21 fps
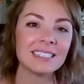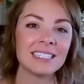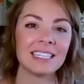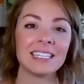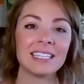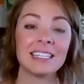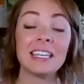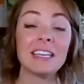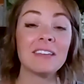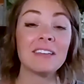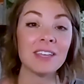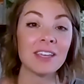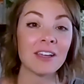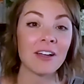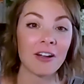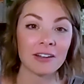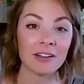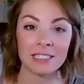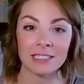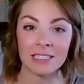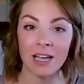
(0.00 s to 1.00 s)
to giving
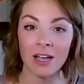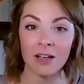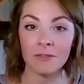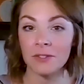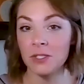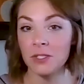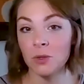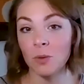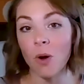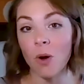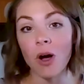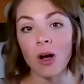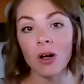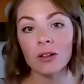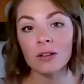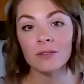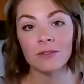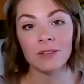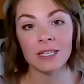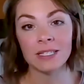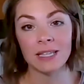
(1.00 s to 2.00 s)
ourselves to all
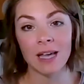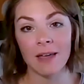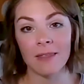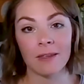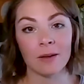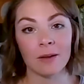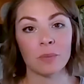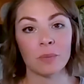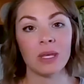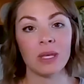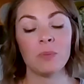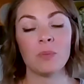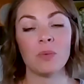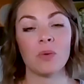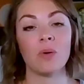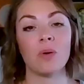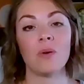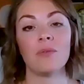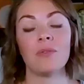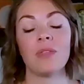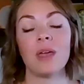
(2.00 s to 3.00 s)
of these other
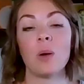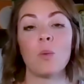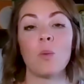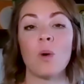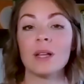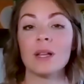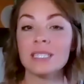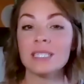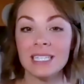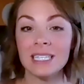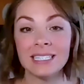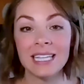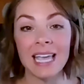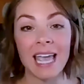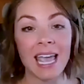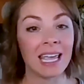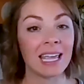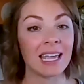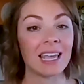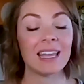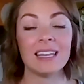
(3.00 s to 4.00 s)
people that want to
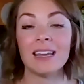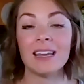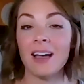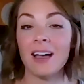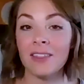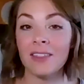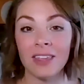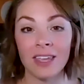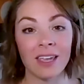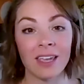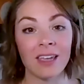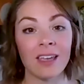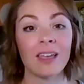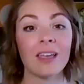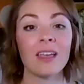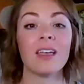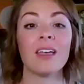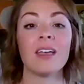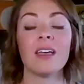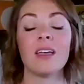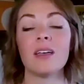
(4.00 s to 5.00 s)
take nothing,
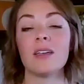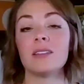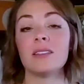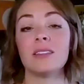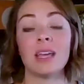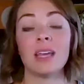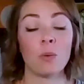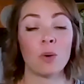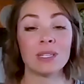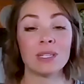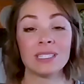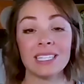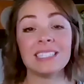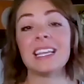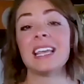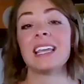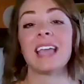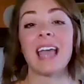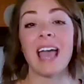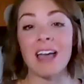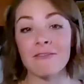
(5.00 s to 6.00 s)
that want to
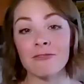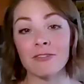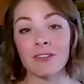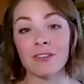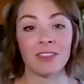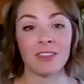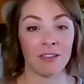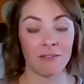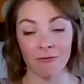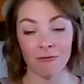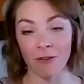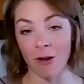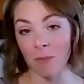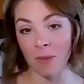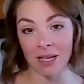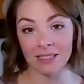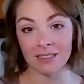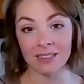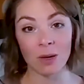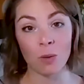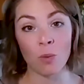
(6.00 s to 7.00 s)
take everything from
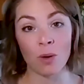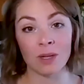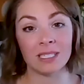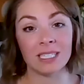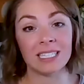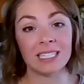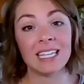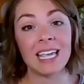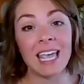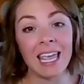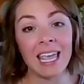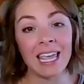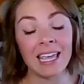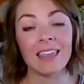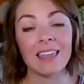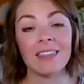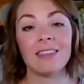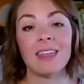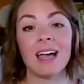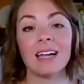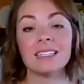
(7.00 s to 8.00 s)
us, that want to take
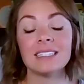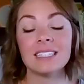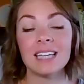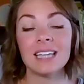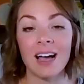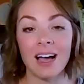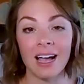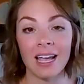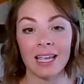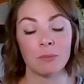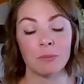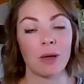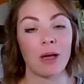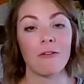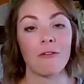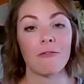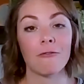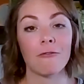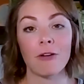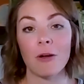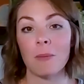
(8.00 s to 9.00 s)
that time
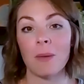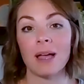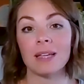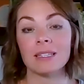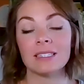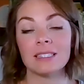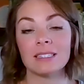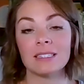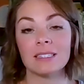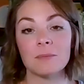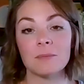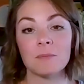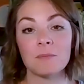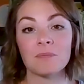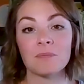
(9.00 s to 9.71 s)
from us?